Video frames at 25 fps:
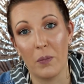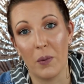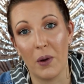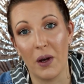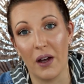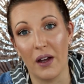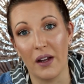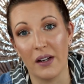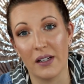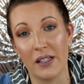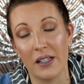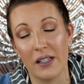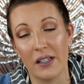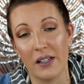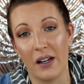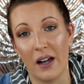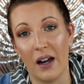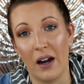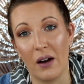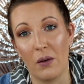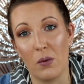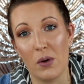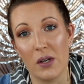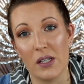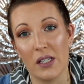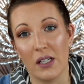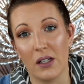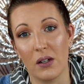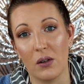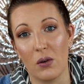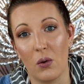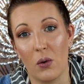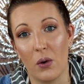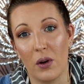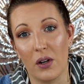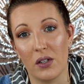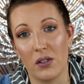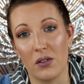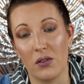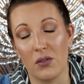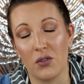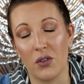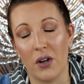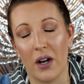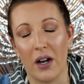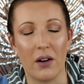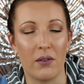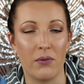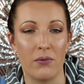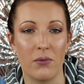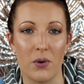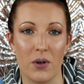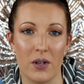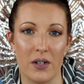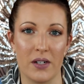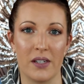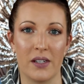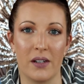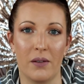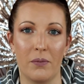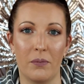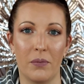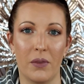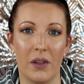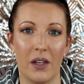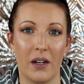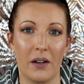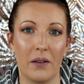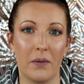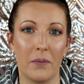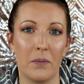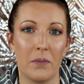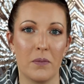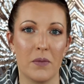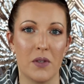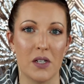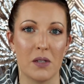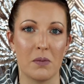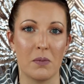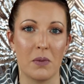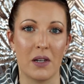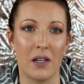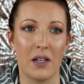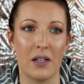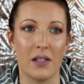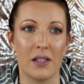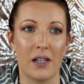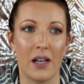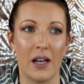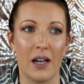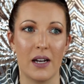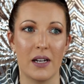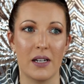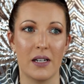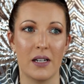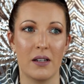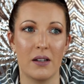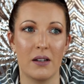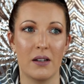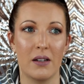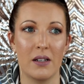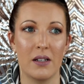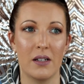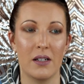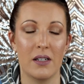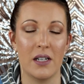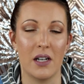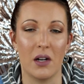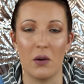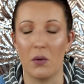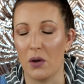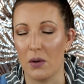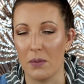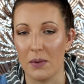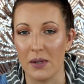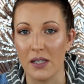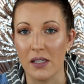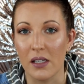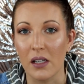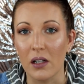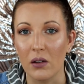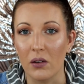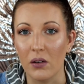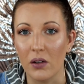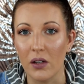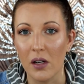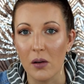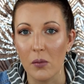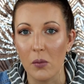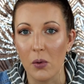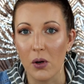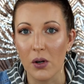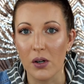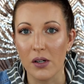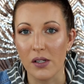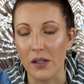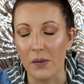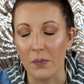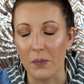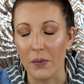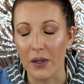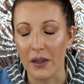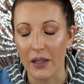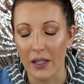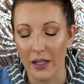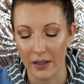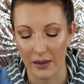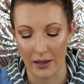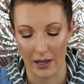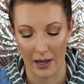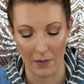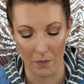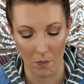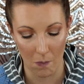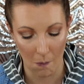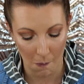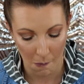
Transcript: But I wasn't going to try to force something just because I didn't want to be single anymore or something like that.